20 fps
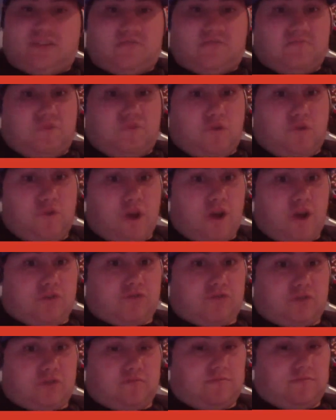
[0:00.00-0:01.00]
Who
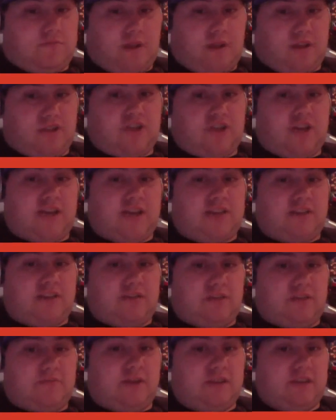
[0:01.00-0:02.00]
knows? But I'll keep
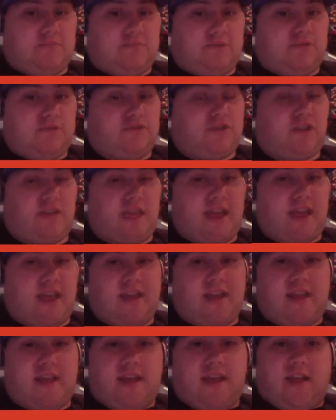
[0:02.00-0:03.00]
you guys posted on that.
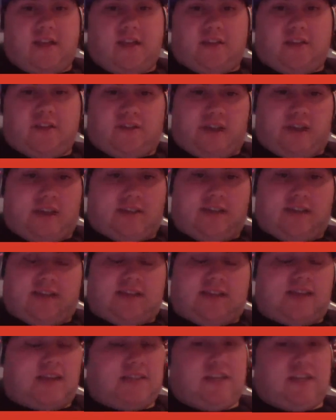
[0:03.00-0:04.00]
So guys, yeah,
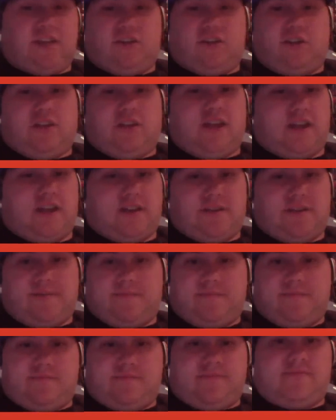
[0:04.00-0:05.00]
like I said, good luck
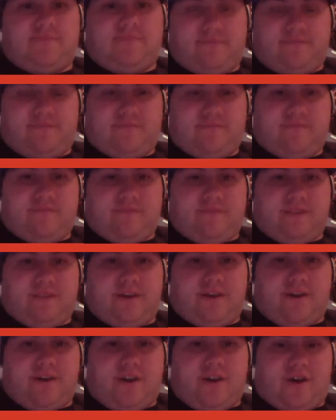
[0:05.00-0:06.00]

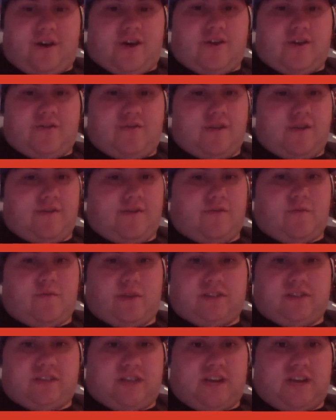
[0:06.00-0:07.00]
on whoever wins
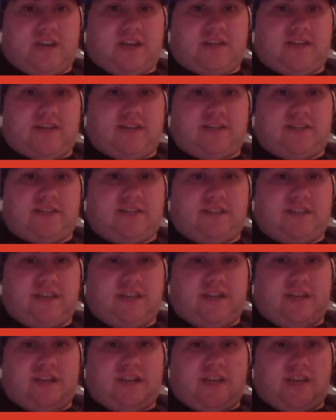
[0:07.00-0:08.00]
the contest.
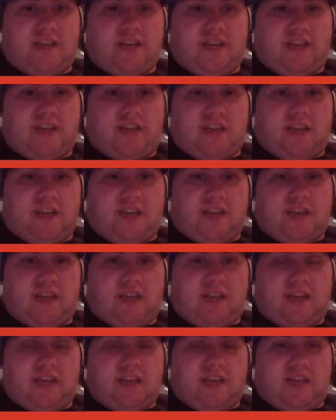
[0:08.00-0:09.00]

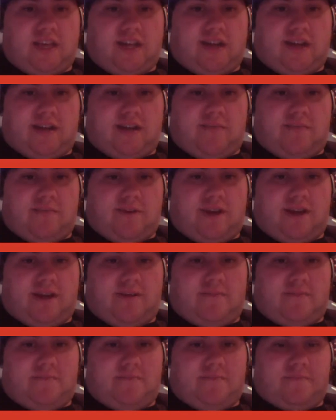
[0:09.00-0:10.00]
But
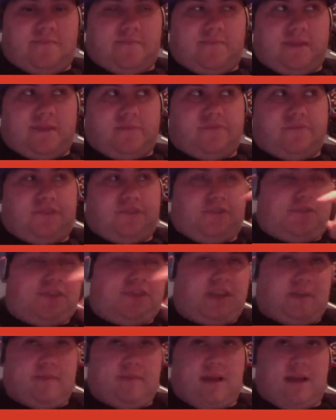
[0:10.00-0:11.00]
I'm still thinking
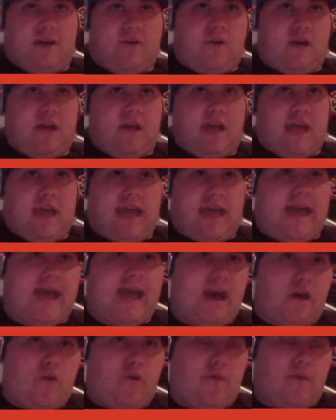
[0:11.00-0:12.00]
about
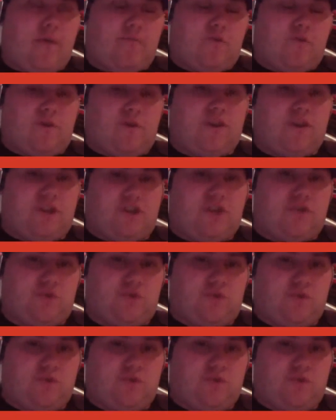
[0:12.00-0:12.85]
how I'm going to